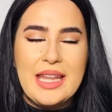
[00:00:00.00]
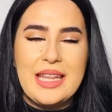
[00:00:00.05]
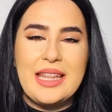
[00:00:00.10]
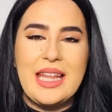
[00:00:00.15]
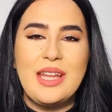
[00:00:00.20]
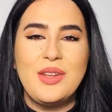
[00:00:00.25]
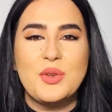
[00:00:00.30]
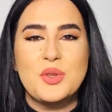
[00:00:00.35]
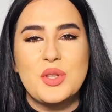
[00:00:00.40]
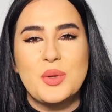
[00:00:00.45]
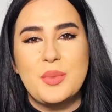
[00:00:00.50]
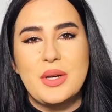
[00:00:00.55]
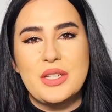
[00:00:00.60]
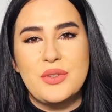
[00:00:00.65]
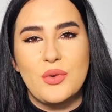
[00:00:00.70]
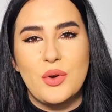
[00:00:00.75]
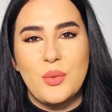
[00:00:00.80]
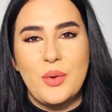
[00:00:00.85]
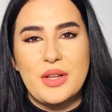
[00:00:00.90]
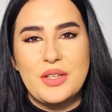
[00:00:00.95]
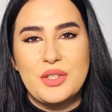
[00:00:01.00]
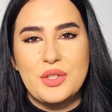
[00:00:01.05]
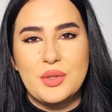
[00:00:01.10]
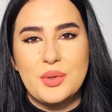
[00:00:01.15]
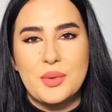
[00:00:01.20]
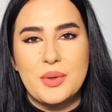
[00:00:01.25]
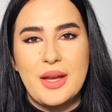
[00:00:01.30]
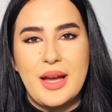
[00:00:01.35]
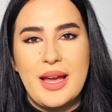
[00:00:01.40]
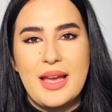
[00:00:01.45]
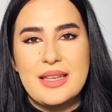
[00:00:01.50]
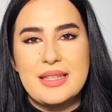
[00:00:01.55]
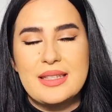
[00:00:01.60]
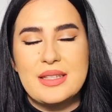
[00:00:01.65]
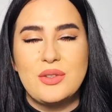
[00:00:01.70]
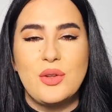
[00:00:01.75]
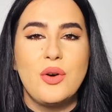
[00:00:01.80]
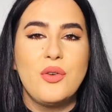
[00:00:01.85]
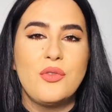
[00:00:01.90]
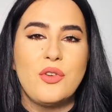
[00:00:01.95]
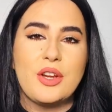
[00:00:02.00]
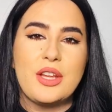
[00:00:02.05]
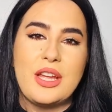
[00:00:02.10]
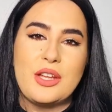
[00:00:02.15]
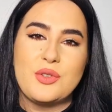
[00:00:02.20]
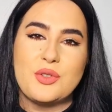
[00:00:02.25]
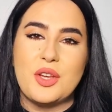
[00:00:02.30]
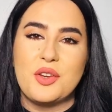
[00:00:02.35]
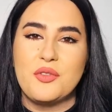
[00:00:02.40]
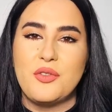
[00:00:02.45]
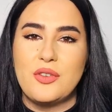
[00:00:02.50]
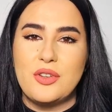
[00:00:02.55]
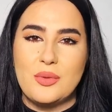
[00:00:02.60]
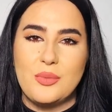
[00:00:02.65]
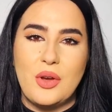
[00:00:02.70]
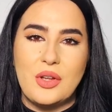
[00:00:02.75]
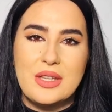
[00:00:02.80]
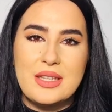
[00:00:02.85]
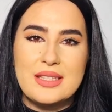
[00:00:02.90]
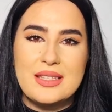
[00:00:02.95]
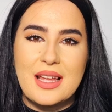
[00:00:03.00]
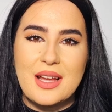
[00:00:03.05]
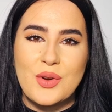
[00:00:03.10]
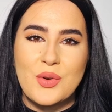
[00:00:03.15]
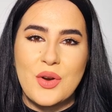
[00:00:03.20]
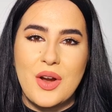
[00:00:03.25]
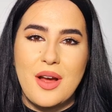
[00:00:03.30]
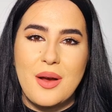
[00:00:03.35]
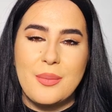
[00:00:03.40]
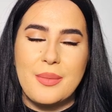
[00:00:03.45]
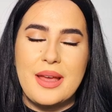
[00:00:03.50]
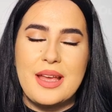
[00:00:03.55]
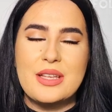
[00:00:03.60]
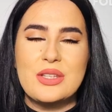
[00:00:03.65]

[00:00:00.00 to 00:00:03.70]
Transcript: thank you so much for watching you guys. Don't forget you can follow me on Instagram.